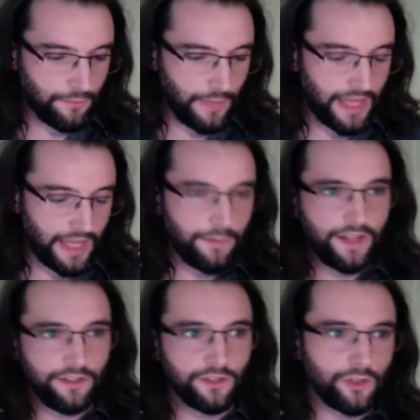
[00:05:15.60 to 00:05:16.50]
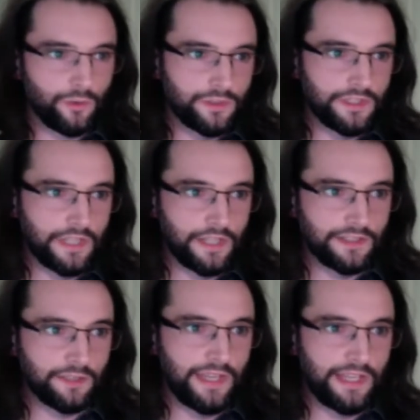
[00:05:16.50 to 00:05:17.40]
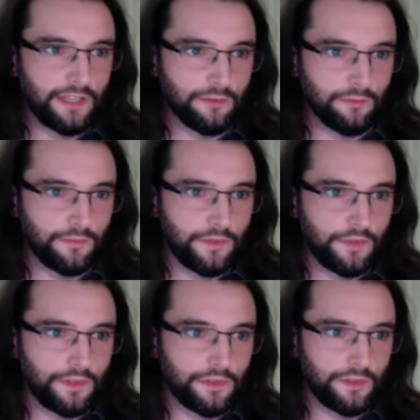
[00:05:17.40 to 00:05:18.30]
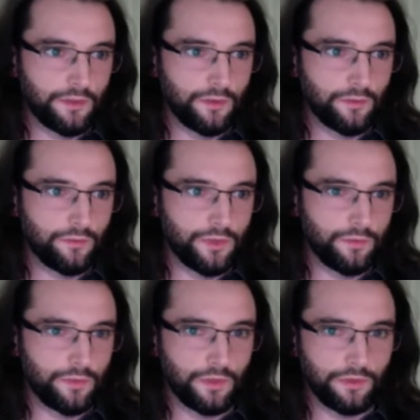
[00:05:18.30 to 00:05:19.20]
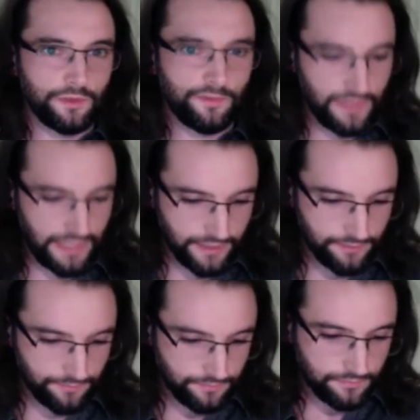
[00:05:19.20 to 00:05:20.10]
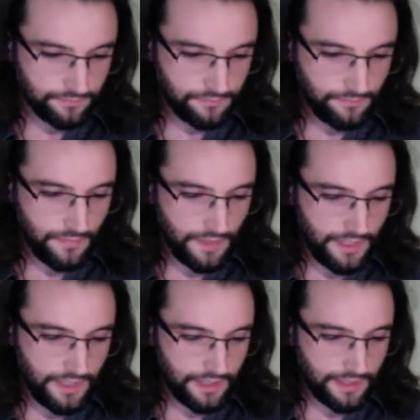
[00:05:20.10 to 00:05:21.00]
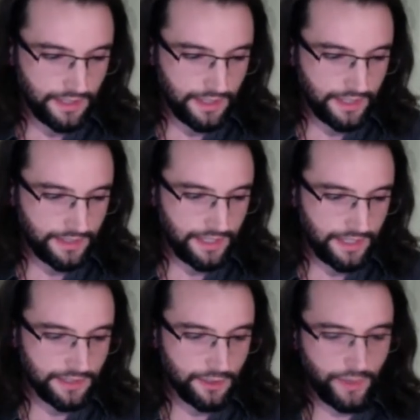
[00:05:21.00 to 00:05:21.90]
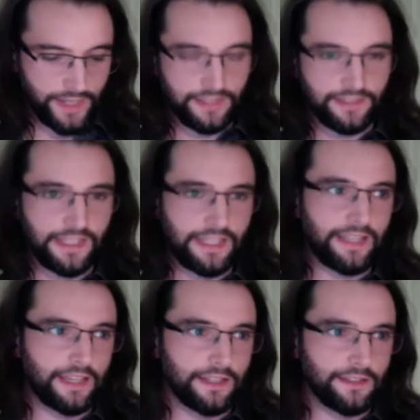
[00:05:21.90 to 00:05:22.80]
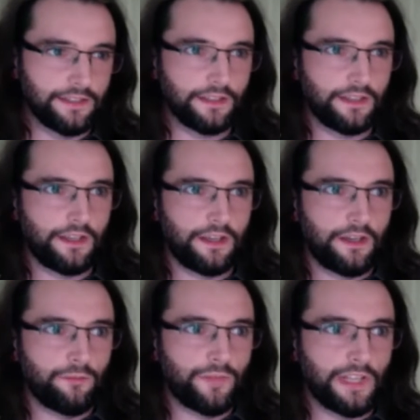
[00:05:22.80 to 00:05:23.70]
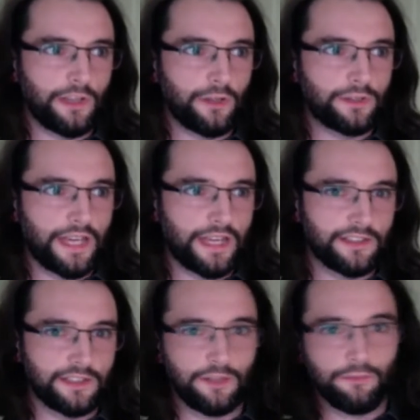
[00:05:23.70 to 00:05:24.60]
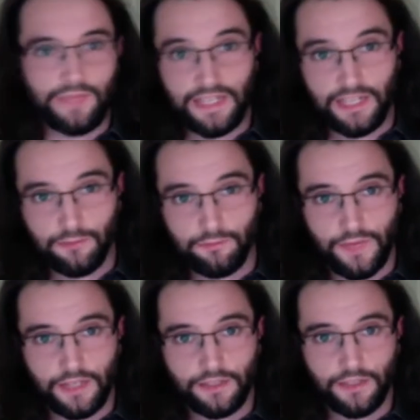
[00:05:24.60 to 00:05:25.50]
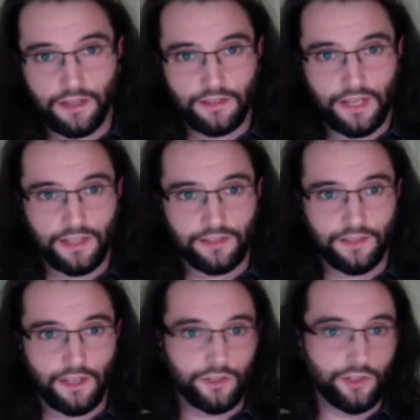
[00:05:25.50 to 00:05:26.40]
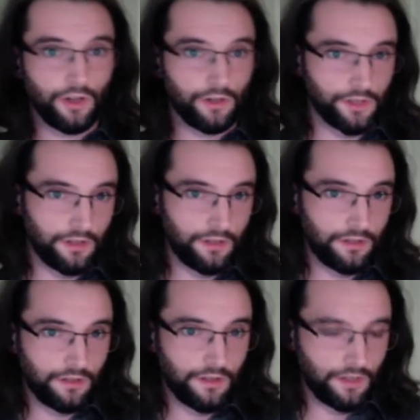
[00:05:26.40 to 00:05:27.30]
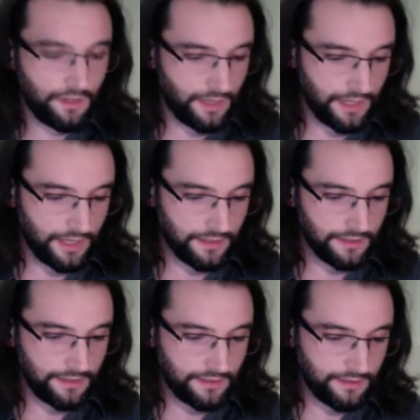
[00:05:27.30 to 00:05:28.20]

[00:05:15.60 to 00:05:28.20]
animation chosen as the medium to produce Flea, it's great to see that it's been looked at as the medium and not as a genre. And